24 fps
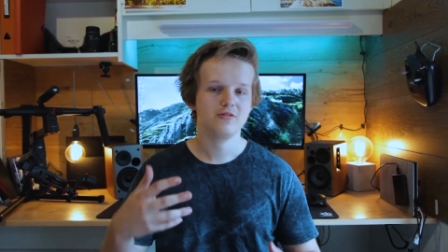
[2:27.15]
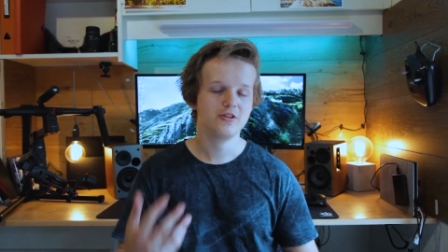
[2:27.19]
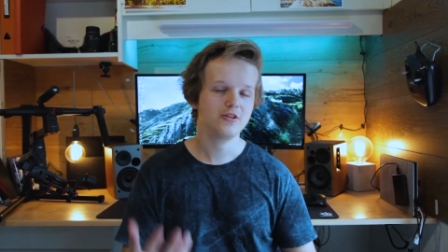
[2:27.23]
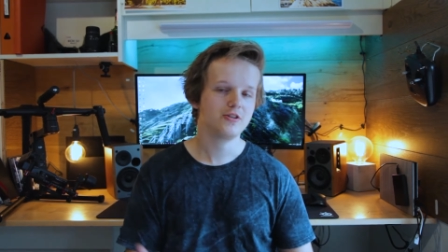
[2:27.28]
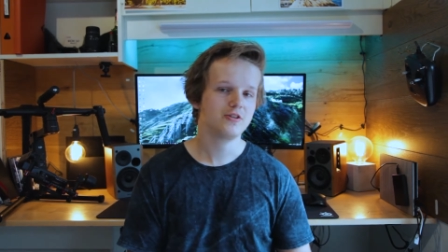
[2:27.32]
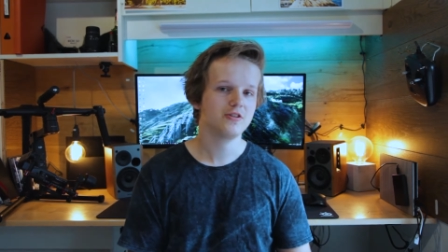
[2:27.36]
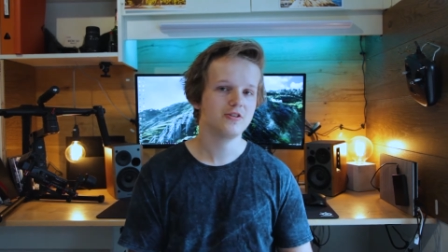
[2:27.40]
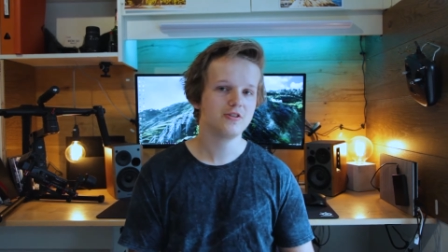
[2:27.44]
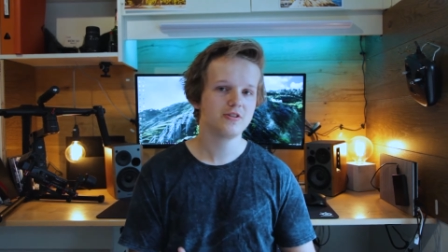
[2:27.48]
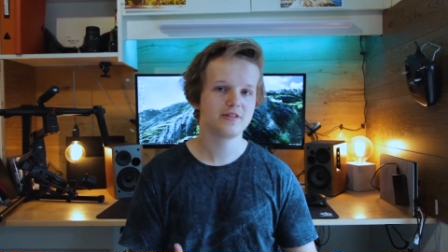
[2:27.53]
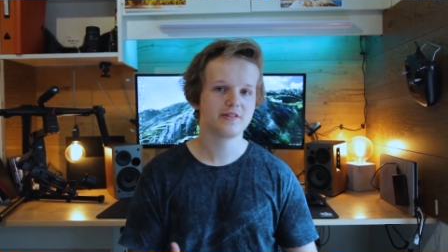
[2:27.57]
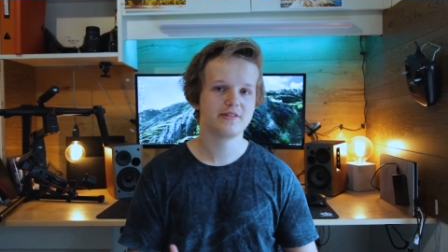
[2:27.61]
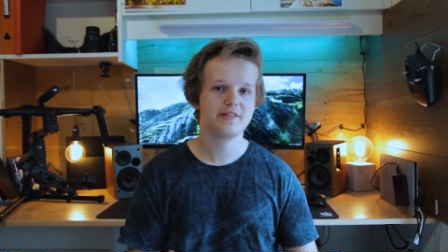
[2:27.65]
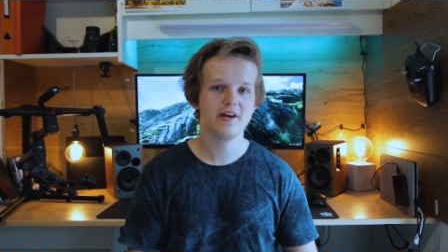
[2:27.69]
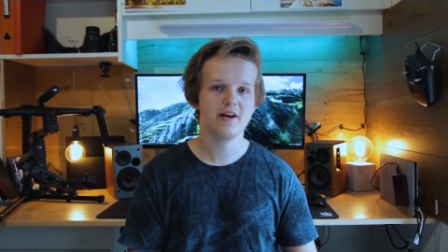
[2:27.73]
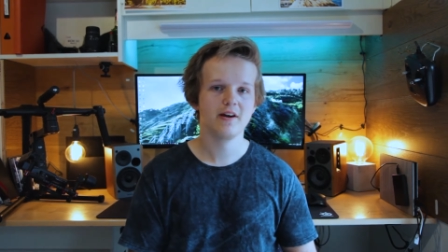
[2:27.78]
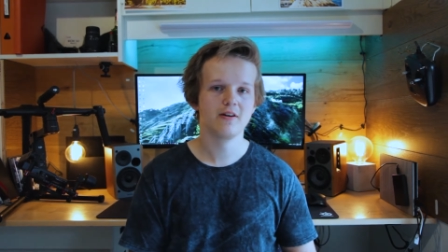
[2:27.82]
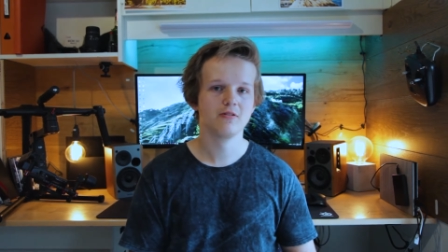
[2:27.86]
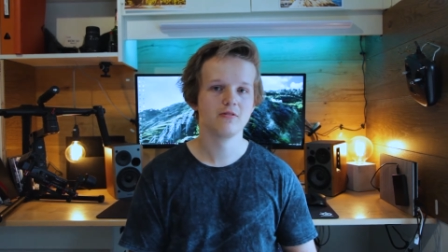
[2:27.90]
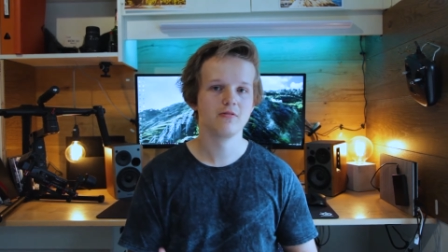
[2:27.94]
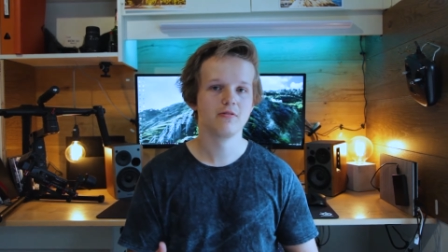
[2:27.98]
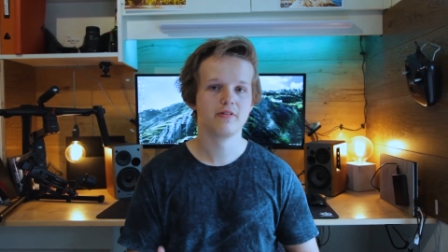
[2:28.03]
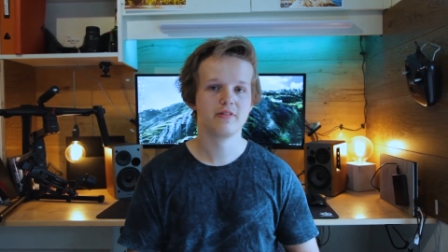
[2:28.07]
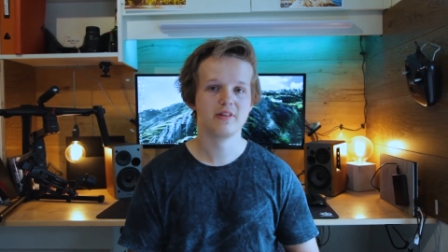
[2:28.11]
you can just
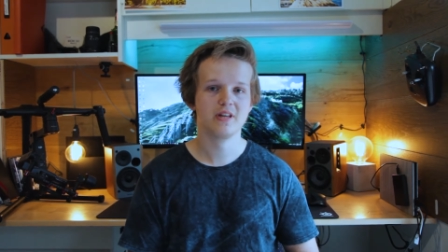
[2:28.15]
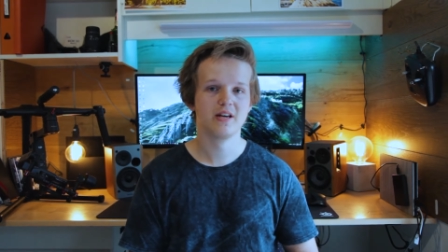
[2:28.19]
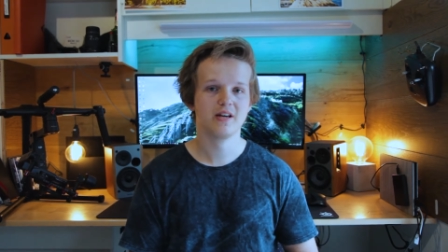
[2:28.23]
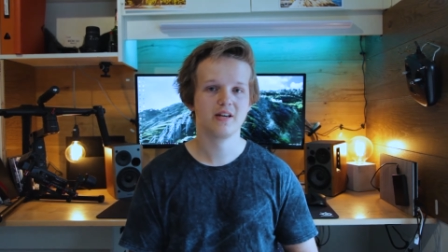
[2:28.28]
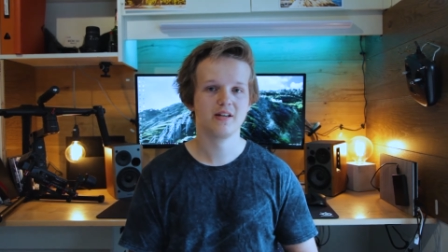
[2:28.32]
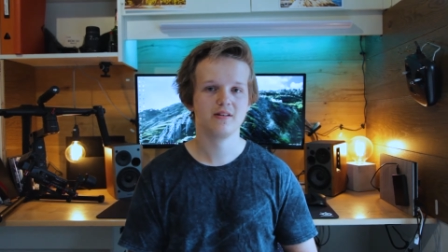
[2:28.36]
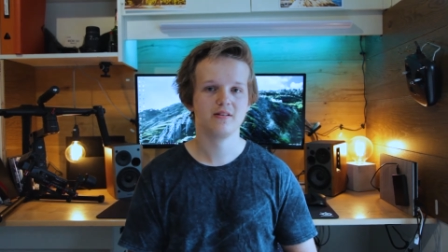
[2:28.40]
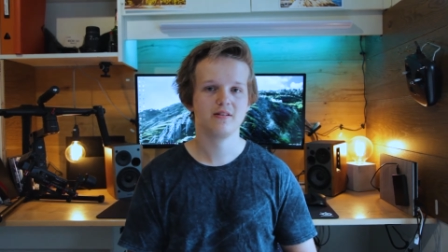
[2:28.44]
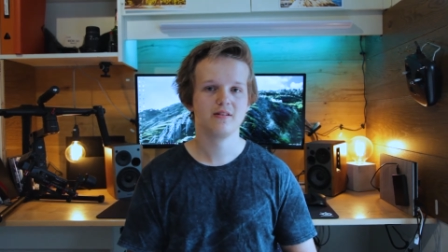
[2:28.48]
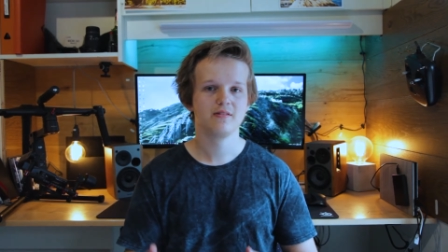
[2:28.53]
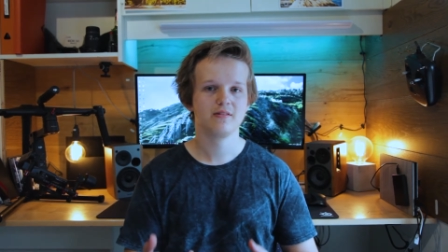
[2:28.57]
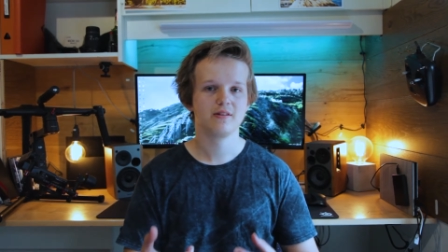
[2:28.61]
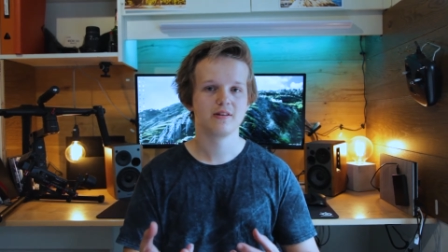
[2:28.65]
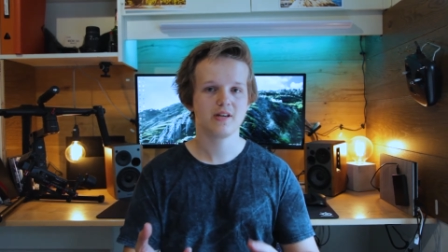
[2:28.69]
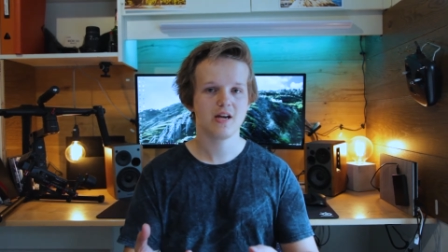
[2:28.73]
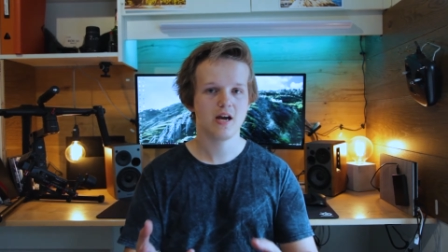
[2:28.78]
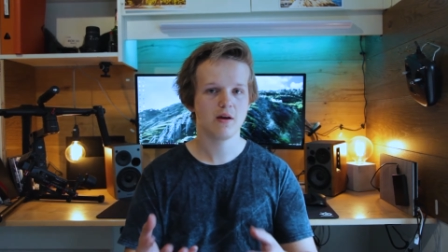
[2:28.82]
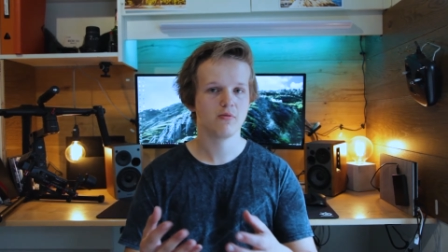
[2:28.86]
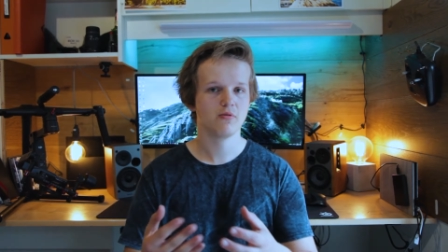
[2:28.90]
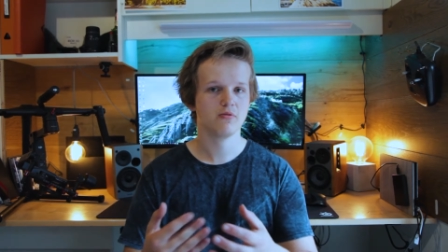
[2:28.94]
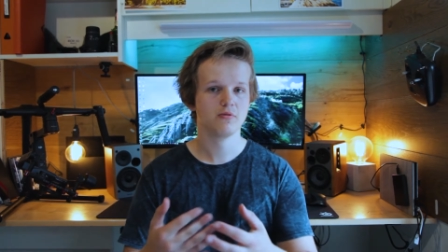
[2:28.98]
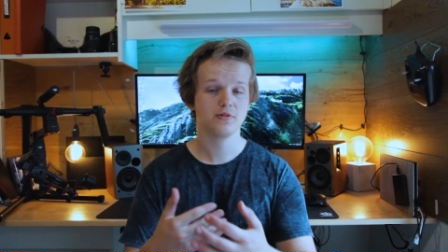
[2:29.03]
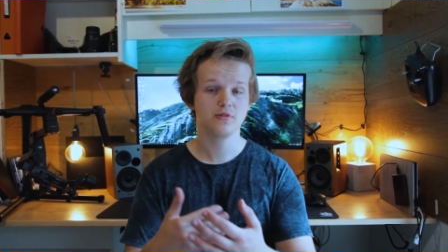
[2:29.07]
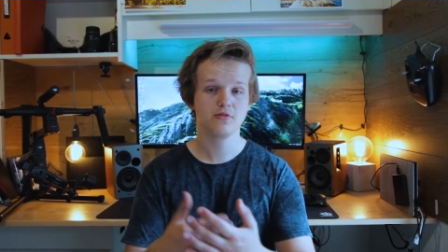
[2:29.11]
tell that the
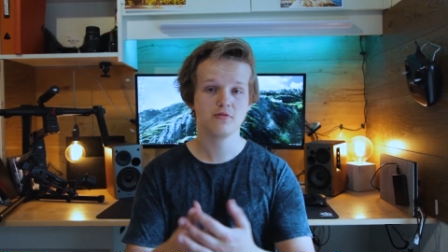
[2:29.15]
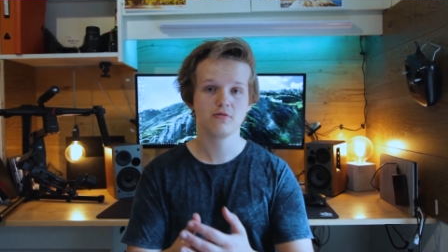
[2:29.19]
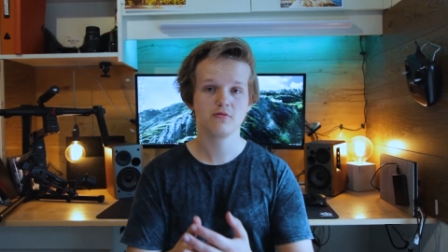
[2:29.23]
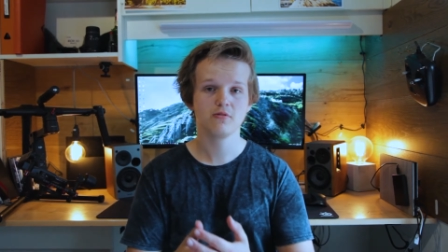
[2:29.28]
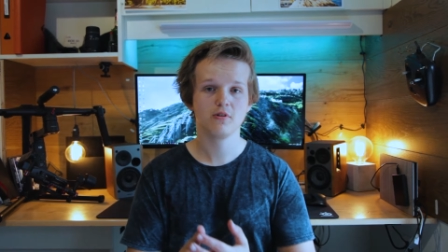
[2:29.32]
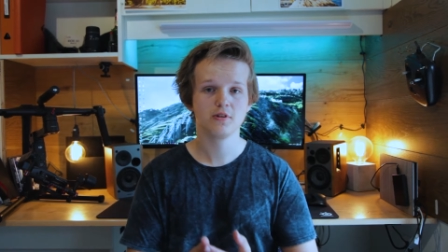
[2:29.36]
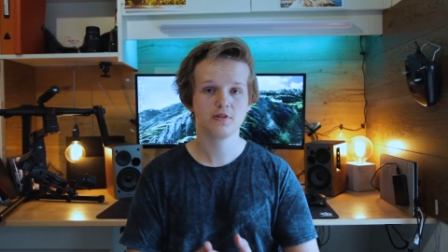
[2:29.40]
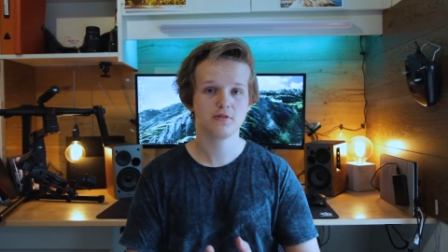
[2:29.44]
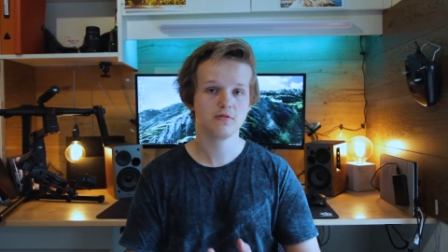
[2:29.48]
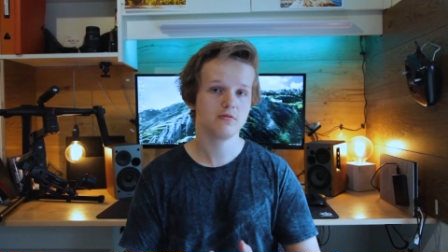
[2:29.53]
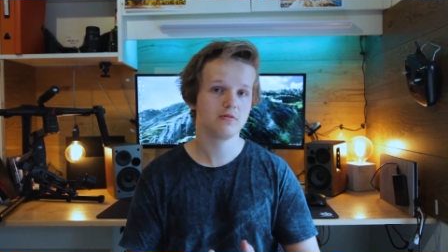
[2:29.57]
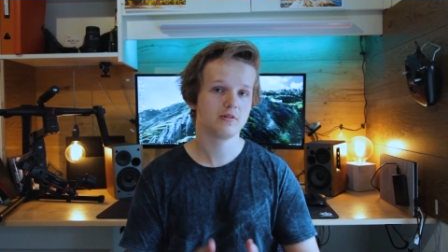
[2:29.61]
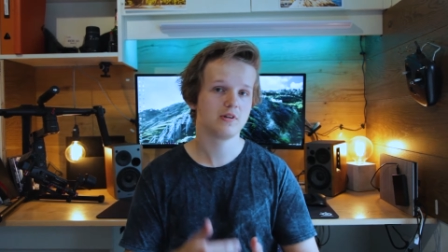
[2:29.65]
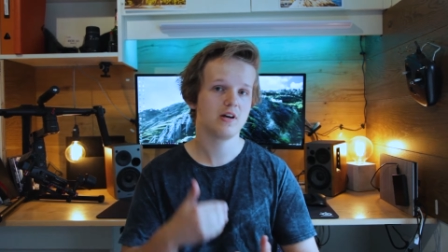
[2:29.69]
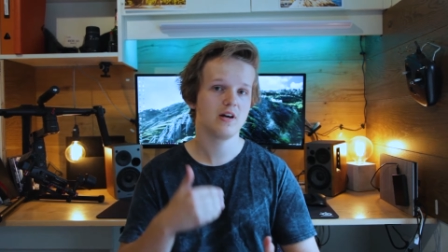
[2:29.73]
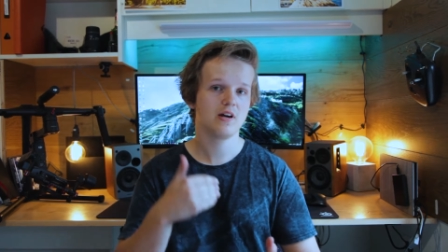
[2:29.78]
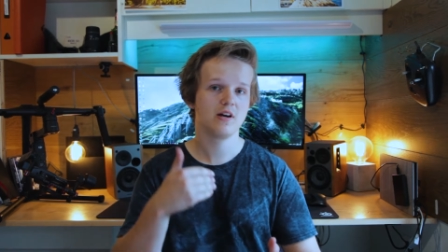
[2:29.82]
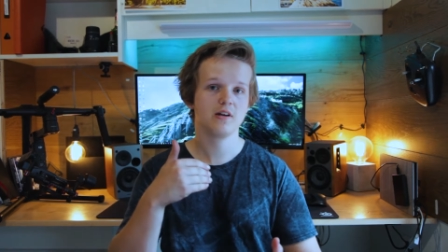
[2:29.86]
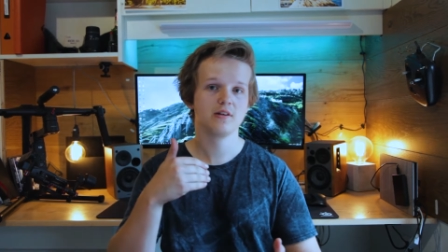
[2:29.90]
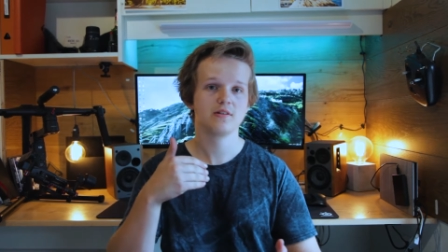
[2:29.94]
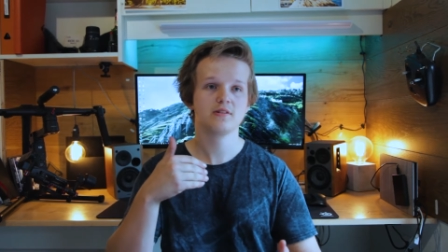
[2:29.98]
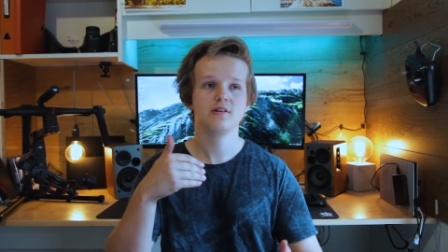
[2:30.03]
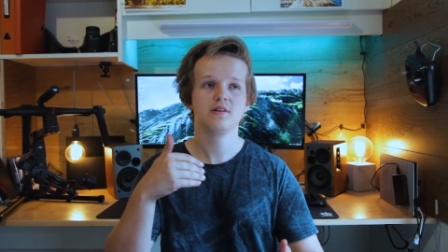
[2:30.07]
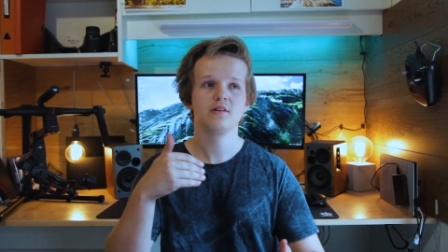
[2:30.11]
camera is too close to all the
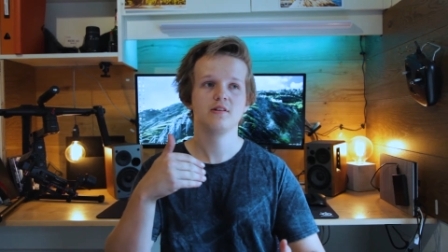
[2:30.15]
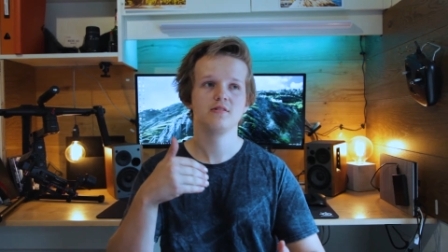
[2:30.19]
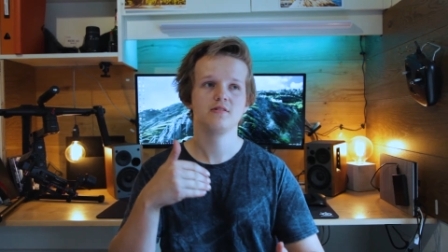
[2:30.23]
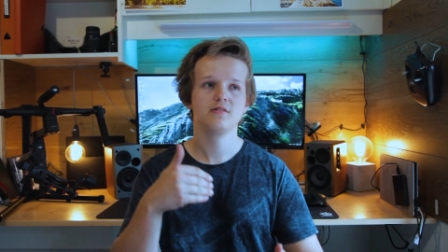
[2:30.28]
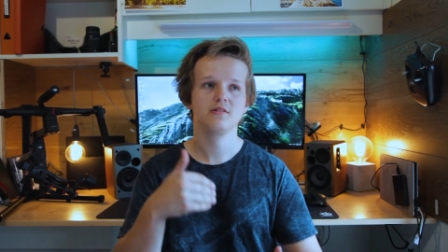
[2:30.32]
cars,